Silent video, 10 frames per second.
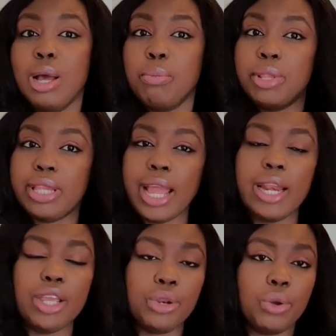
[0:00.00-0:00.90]
But then
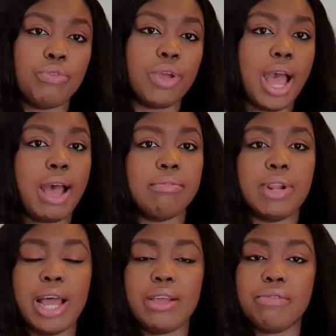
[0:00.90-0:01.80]
if you have
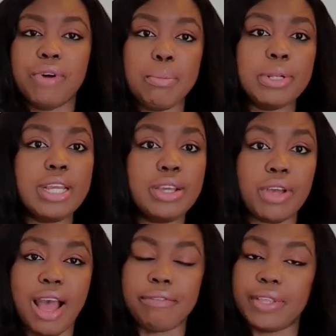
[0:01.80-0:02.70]
like family, you
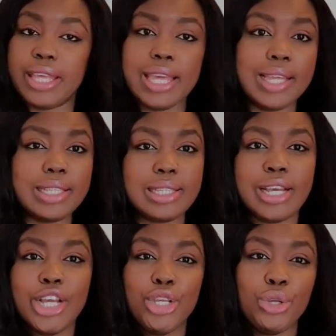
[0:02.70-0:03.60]
have kids,
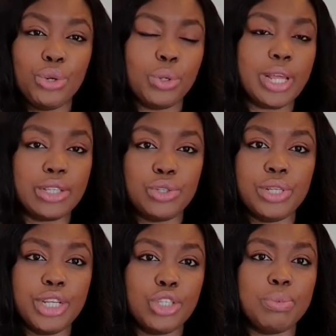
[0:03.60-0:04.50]
that you
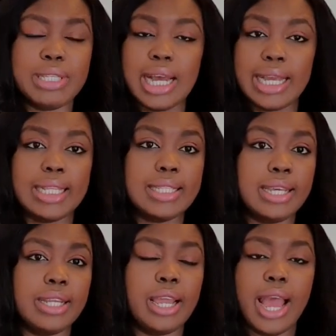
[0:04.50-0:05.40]
need to be
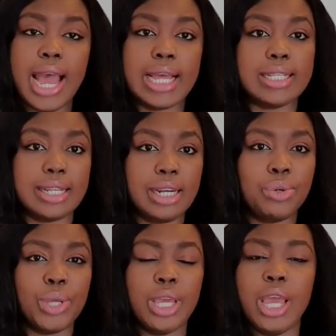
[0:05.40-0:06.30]
targeting a higher
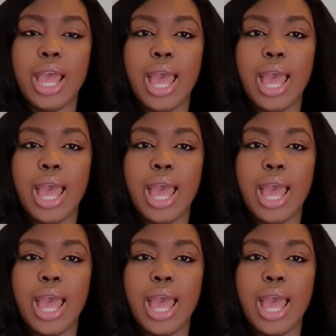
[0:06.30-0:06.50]
salary.